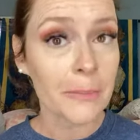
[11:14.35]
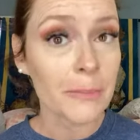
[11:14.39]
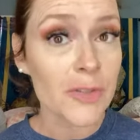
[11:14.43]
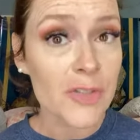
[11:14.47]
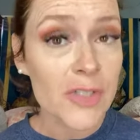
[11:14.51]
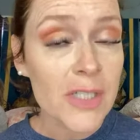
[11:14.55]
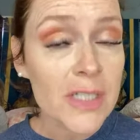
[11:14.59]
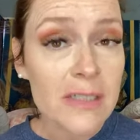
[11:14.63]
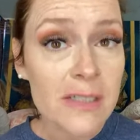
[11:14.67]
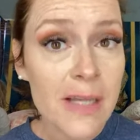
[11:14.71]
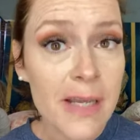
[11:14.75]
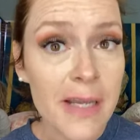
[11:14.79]
or
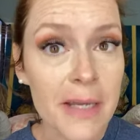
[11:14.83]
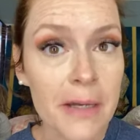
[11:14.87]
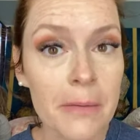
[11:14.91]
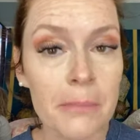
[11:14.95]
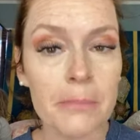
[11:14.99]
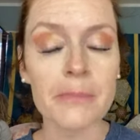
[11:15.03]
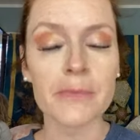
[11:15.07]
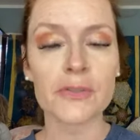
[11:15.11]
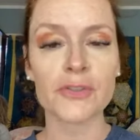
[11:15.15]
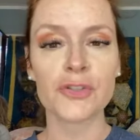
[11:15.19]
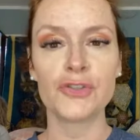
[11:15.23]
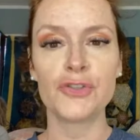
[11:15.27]
6 a.m.
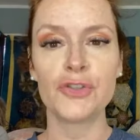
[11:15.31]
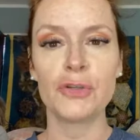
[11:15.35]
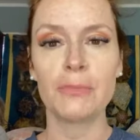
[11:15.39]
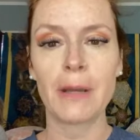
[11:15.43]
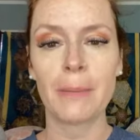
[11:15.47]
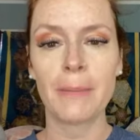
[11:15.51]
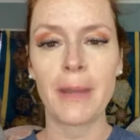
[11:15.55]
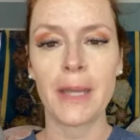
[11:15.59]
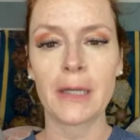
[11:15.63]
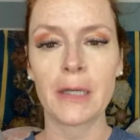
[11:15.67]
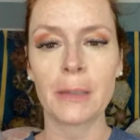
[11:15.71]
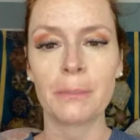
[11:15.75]
to do my
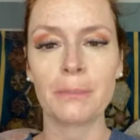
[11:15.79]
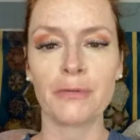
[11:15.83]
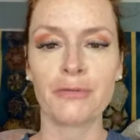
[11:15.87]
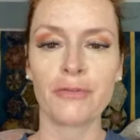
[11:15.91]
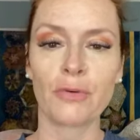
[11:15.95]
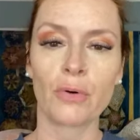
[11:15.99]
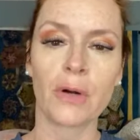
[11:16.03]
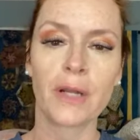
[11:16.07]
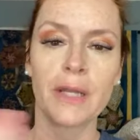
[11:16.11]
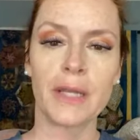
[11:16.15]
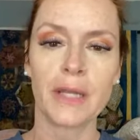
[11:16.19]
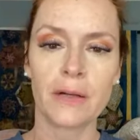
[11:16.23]
makeup
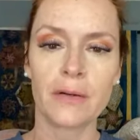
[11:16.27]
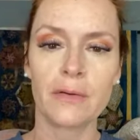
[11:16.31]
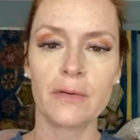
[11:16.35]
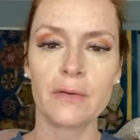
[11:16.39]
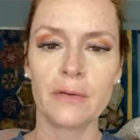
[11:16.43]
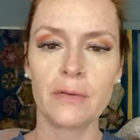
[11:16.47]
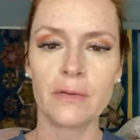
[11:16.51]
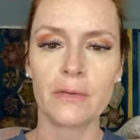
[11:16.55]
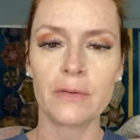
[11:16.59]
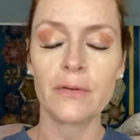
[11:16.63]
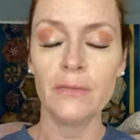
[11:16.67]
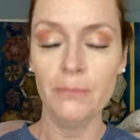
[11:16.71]
before I get
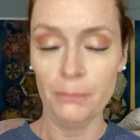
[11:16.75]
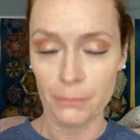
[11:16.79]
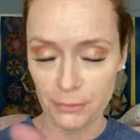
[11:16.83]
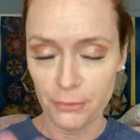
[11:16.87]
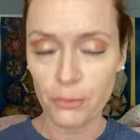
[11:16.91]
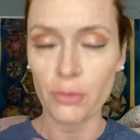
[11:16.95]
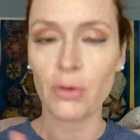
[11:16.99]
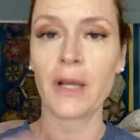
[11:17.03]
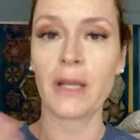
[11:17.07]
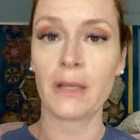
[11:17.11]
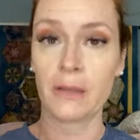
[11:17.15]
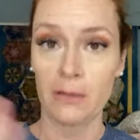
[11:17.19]

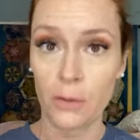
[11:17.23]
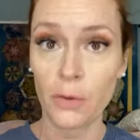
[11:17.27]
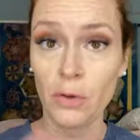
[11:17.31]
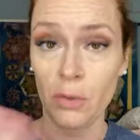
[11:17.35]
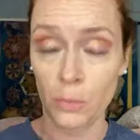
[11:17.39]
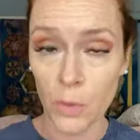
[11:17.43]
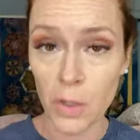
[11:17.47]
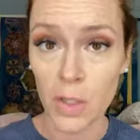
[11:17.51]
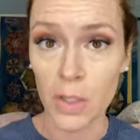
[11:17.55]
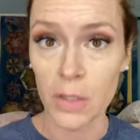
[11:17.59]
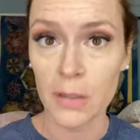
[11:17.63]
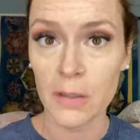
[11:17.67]
before I go to
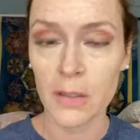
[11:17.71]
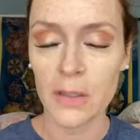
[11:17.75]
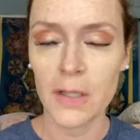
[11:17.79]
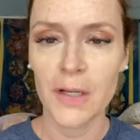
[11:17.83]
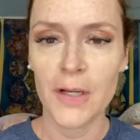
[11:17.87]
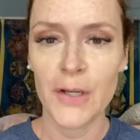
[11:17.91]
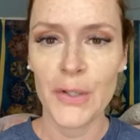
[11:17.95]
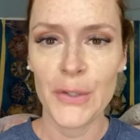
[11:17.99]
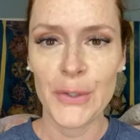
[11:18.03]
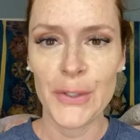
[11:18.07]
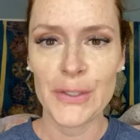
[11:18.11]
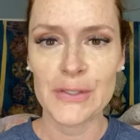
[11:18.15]
work.
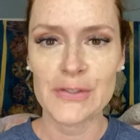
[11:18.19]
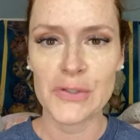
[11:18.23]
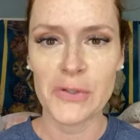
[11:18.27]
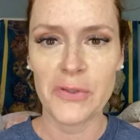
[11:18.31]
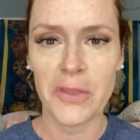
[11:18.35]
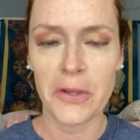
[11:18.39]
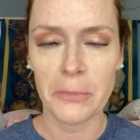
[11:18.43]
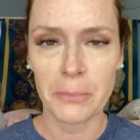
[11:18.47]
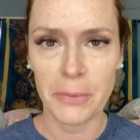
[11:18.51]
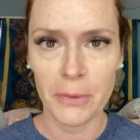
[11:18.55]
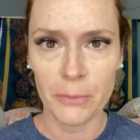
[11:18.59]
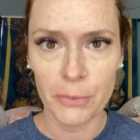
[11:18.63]
And so
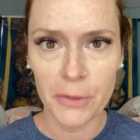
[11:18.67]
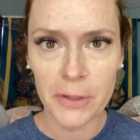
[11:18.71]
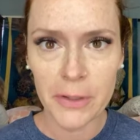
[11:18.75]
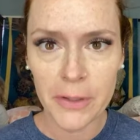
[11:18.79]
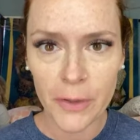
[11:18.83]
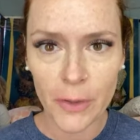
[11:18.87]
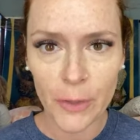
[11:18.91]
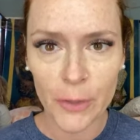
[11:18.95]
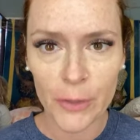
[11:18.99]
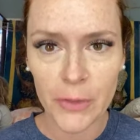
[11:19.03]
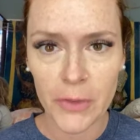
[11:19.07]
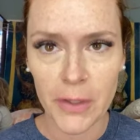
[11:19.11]
that'll be really
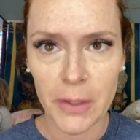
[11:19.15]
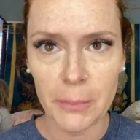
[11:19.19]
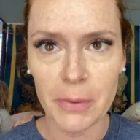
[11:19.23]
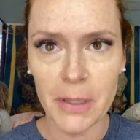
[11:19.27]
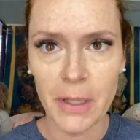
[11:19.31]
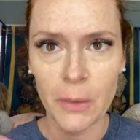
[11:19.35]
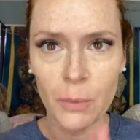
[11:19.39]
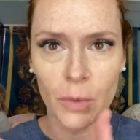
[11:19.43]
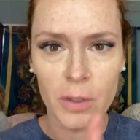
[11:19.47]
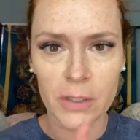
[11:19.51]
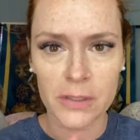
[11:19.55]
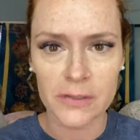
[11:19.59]
early, but I
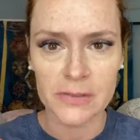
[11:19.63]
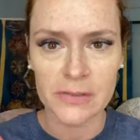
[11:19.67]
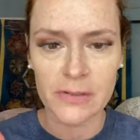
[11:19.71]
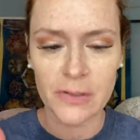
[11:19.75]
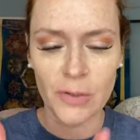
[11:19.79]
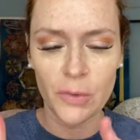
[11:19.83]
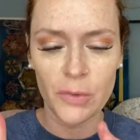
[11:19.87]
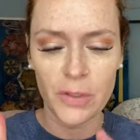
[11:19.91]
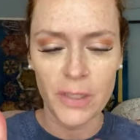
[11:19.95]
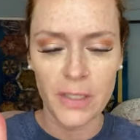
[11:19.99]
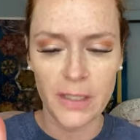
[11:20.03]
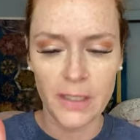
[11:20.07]
want to
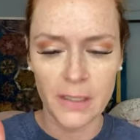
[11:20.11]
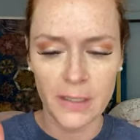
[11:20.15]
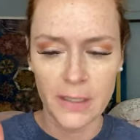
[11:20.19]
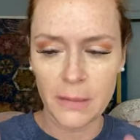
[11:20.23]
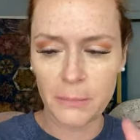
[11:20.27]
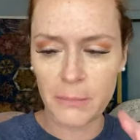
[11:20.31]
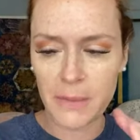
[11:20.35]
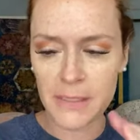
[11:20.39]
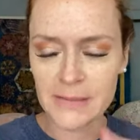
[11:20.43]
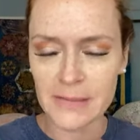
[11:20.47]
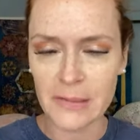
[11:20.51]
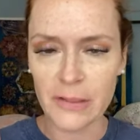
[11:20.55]
slowly get
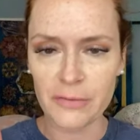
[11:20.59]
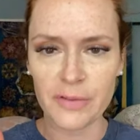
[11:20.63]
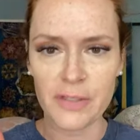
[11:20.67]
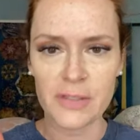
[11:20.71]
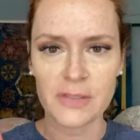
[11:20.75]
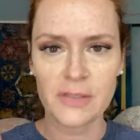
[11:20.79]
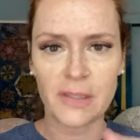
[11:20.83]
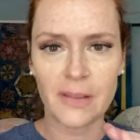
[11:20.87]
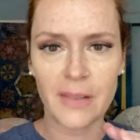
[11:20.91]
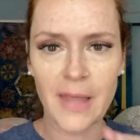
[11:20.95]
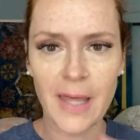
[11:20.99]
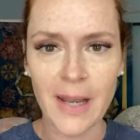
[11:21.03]
myself
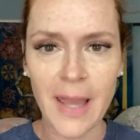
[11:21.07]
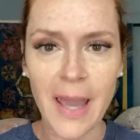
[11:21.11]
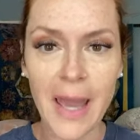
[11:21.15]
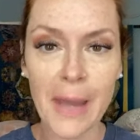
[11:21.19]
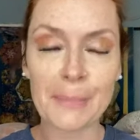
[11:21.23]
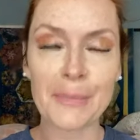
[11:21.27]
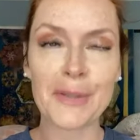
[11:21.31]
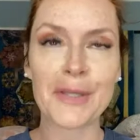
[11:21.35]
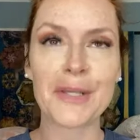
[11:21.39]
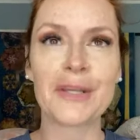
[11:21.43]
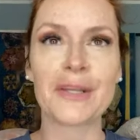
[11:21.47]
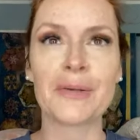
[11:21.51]
into that
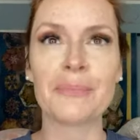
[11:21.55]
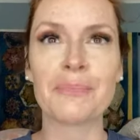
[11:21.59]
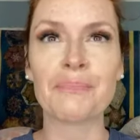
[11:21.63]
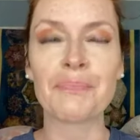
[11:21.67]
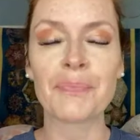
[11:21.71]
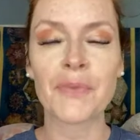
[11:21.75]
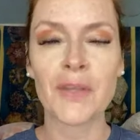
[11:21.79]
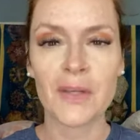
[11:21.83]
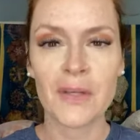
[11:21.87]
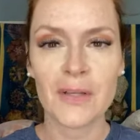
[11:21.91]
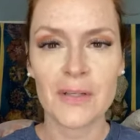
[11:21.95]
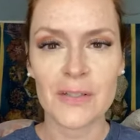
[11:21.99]
habit and
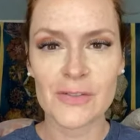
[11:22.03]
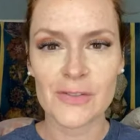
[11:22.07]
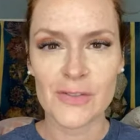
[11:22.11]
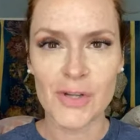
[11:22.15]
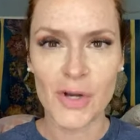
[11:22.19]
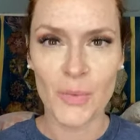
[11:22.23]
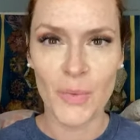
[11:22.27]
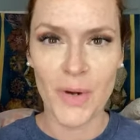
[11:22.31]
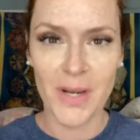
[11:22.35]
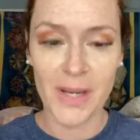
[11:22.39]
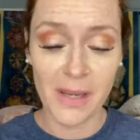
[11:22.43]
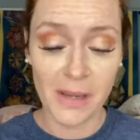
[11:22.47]

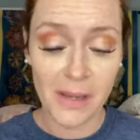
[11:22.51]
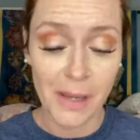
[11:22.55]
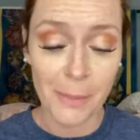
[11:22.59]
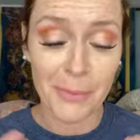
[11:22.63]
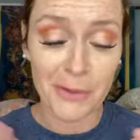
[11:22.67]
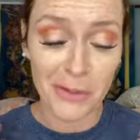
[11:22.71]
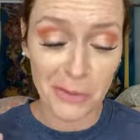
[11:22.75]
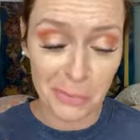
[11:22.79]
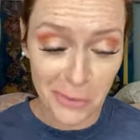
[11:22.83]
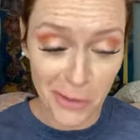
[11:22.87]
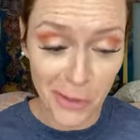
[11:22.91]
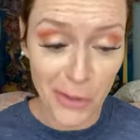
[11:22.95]
start waking up a
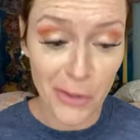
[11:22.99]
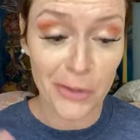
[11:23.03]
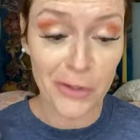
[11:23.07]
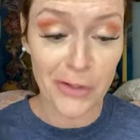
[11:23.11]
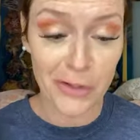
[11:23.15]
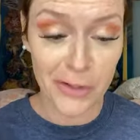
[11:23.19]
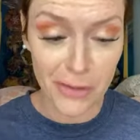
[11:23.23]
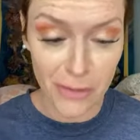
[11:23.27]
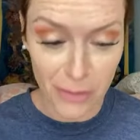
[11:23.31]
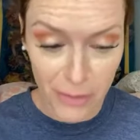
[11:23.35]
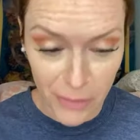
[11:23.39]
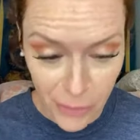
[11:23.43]
little bit
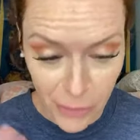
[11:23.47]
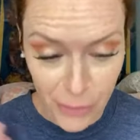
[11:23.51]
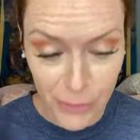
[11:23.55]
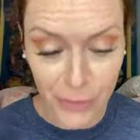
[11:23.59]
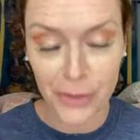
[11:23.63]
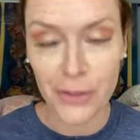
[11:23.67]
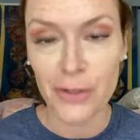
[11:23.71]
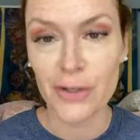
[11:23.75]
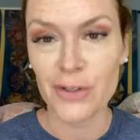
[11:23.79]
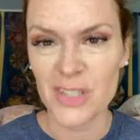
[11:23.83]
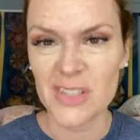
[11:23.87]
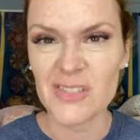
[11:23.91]
earlier and
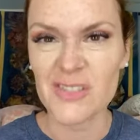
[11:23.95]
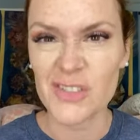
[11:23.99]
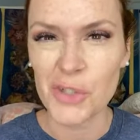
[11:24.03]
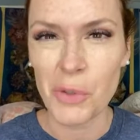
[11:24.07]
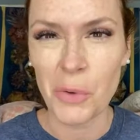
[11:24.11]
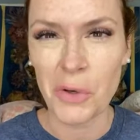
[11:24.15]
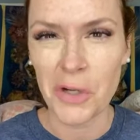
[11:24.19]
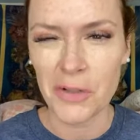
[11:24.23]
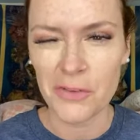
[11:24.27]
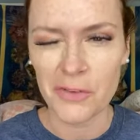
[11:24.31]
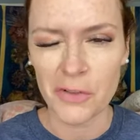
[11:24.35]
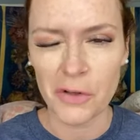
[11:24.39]
earlier and so
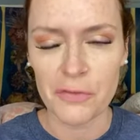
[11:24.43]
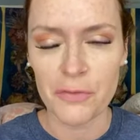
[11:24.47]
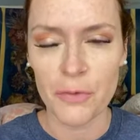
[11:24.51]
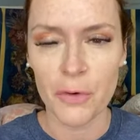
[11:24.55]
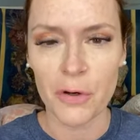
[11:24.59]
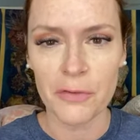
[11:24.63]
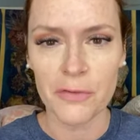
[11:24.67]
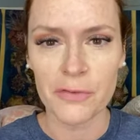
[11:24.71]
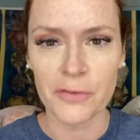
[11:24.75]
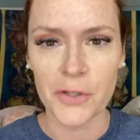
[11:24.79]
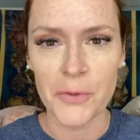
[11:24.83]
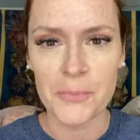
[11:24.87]
on and so
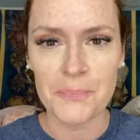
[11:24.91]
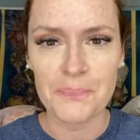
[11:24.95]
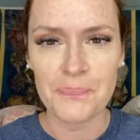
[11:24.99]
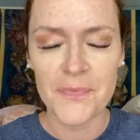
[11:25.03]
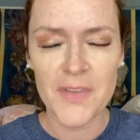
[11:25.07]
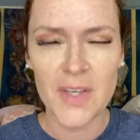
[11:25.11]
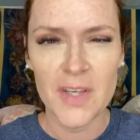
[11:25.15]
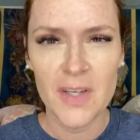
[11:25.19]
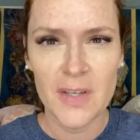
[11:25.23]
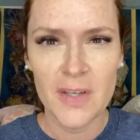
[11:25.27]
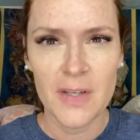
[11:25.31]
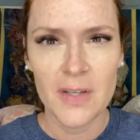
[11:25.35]
forth. So
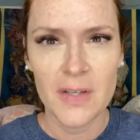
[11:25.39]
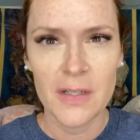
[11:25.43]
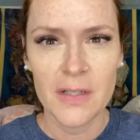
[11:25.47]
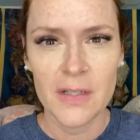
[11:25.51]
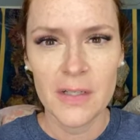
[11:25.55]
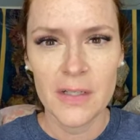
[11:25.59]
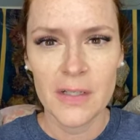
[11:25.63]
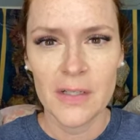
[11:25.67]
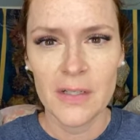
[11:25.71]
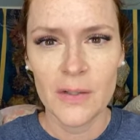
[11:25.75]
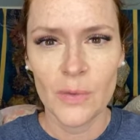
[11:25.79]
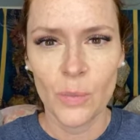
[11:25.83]

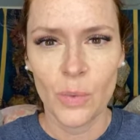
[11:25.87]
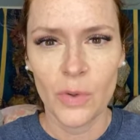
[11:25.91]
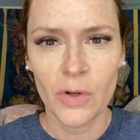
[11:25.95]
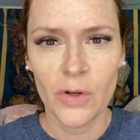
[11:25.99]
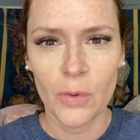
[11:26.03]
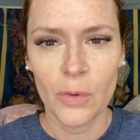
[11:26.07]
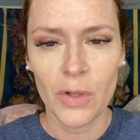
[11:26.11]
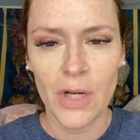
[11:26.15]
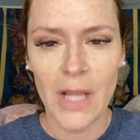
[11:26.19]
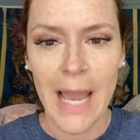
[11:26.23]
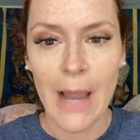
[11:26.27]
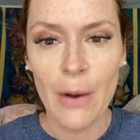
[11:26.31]
we'll go
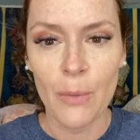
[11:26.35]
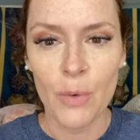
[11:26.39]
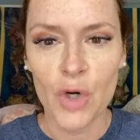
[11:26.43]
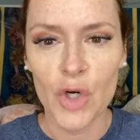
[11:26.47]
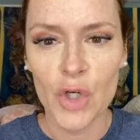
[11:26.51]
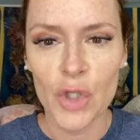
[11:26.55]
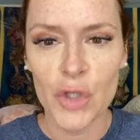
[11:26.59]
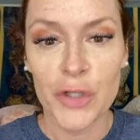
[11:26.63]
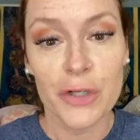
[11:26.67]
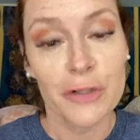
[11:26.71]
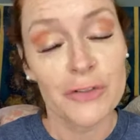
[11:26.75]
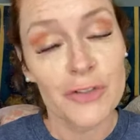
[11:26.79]
an hour
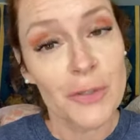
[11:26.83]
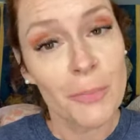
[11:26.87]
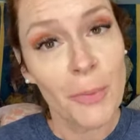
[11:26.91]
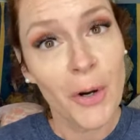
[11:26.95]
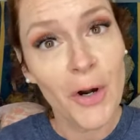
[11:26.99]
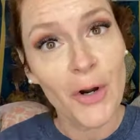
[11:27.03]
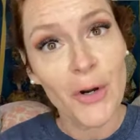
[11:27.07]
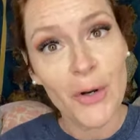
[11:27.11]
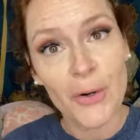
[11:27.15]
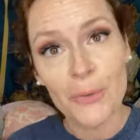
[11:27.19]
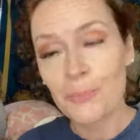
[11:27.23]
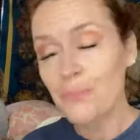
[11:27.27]
earlier
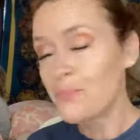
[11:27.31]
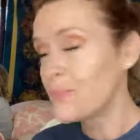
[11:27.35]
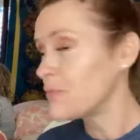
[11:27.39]
tomorrow.